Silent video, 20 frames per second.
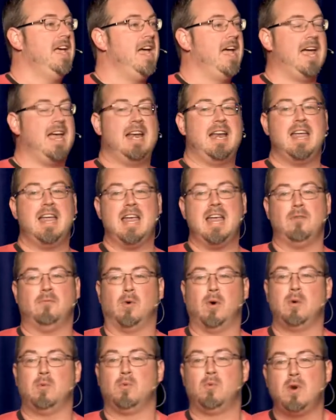And if
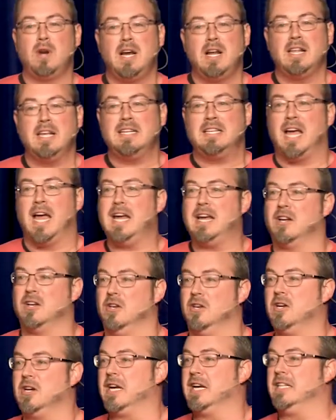we really take a
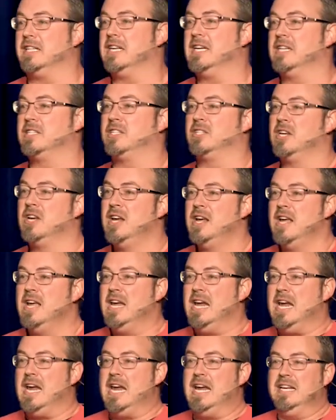look at this
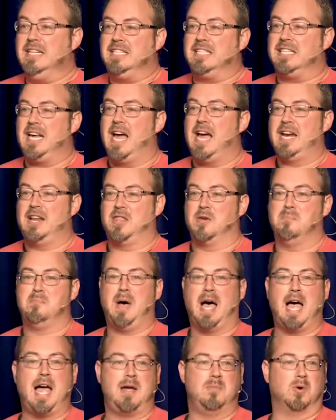inside of the
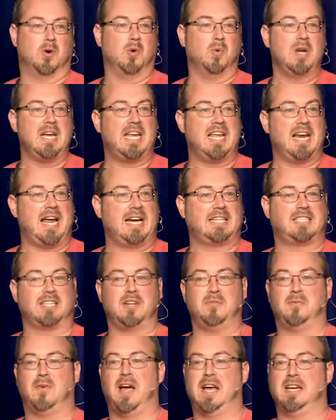Bible, we can actually
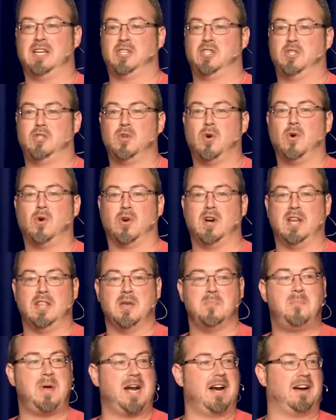find a story
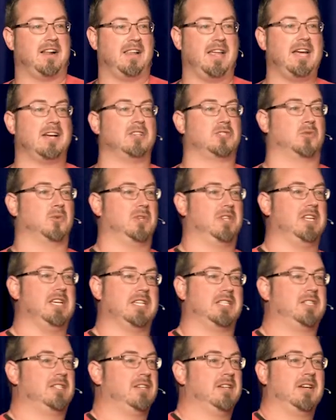that parallels with
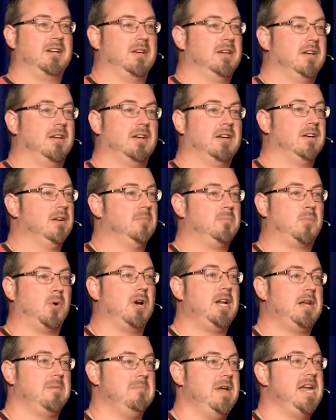this
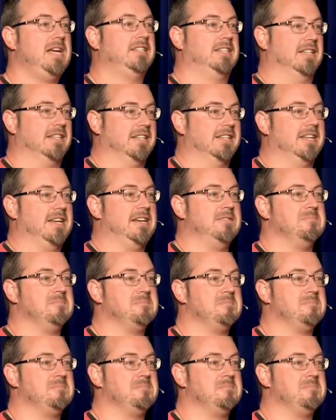pretty amazingly.